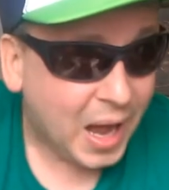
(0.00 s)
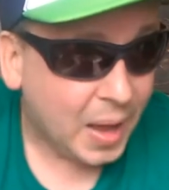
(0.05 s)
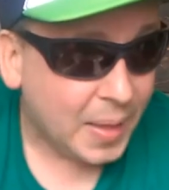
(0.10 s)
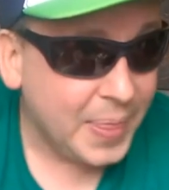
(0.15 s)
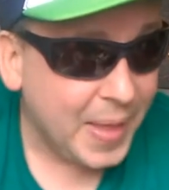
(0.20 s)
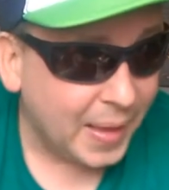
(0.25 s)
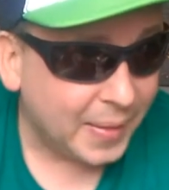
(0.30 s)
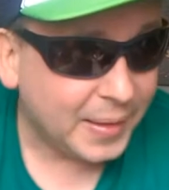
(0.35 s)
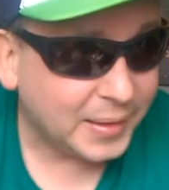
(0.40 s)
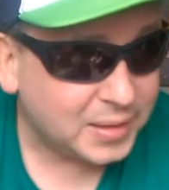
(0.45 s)

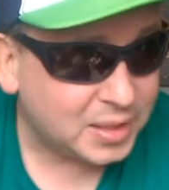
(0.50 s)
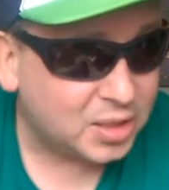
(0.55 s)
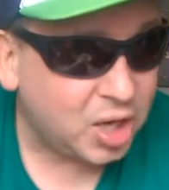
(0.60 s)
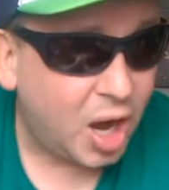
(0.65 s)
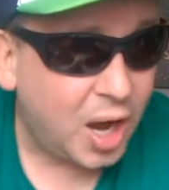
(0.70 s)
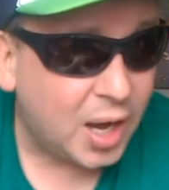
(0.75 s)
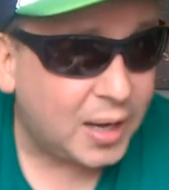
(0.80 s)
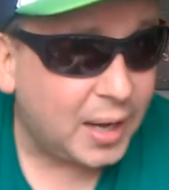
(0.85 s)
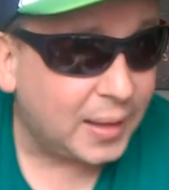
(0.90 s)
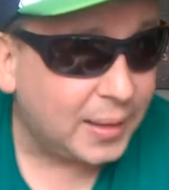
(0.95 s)
now let's
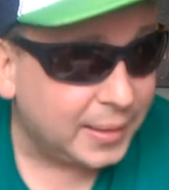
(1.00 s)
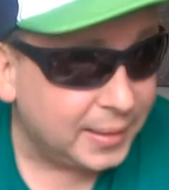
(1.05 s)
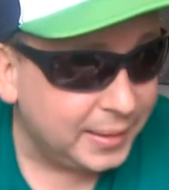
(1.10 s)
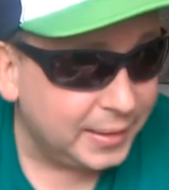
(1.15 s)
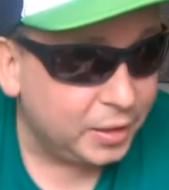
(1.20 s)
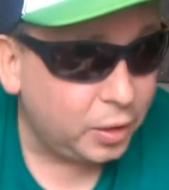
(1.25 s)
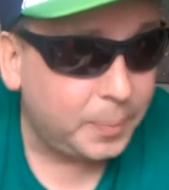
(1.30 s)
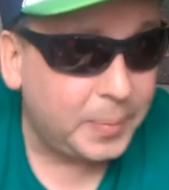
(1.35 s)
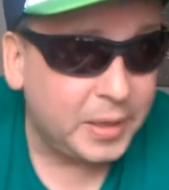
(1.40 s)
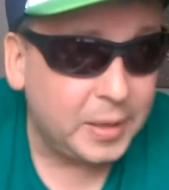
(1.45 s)
talk a
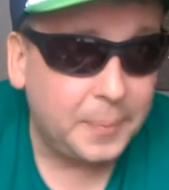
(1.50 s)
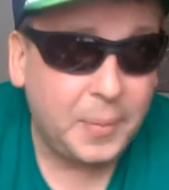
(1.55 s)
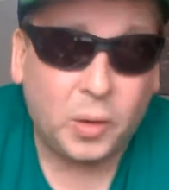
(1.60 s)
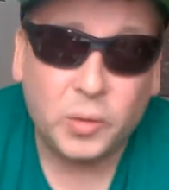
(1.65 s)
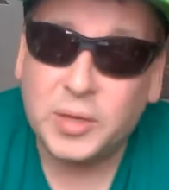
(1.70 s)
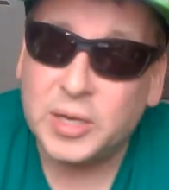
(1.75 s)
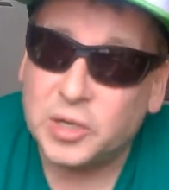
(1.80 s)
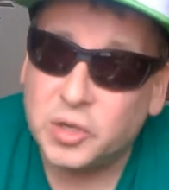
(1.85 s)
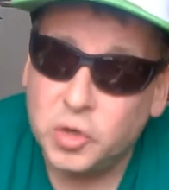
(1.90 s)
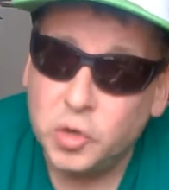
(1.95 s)
little bit about
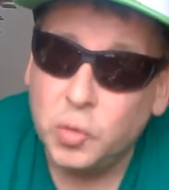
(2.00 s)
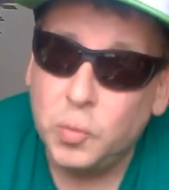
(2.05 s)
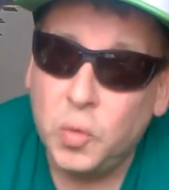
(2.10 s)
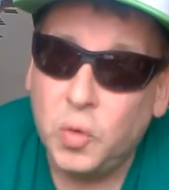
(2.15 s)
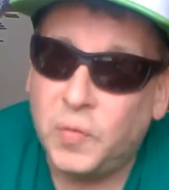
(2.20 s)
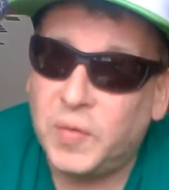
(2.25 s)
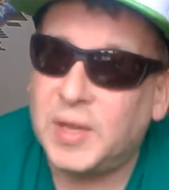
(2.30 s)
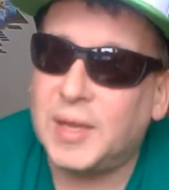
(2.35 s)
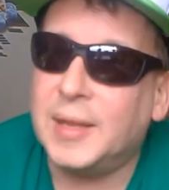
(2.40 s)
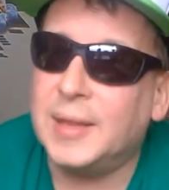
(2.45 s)
this new
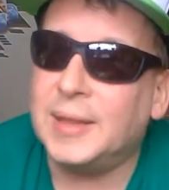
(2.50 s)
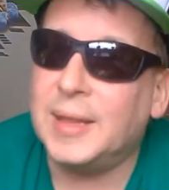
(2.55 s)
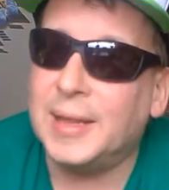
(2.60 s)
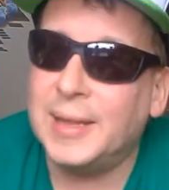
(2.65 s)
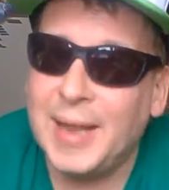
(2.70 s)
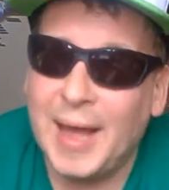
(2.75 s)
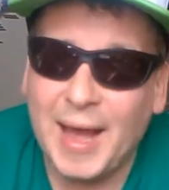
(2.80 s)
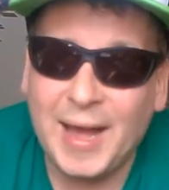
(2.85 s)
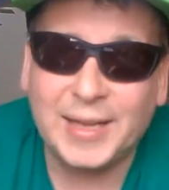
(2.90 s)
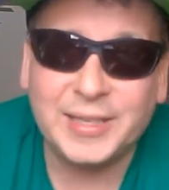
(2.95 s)
movie, The
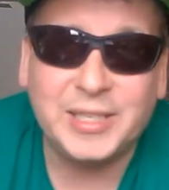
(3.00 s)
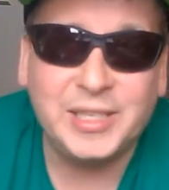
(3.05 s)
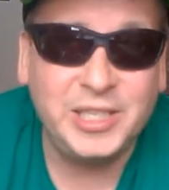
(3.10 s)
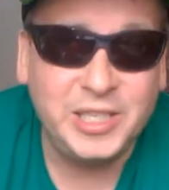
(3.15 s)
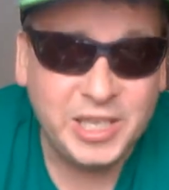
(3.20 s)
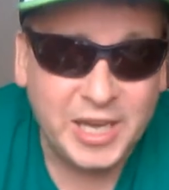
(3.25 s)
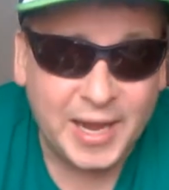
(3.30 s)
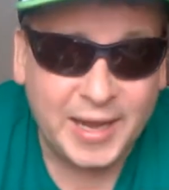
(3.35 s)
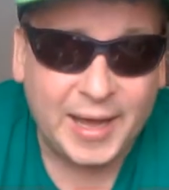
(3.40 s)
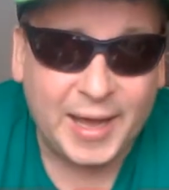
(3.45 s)
Last
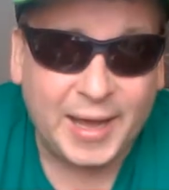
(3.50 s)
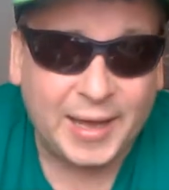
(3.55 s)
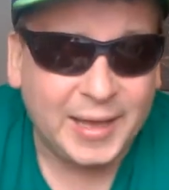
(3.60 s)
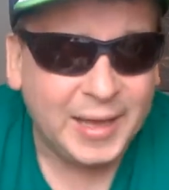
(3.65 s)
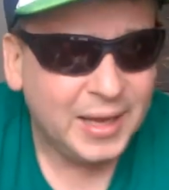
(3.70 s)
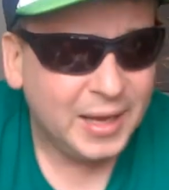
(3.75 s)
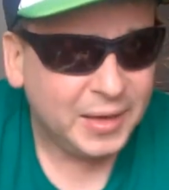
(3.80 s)
Jedi.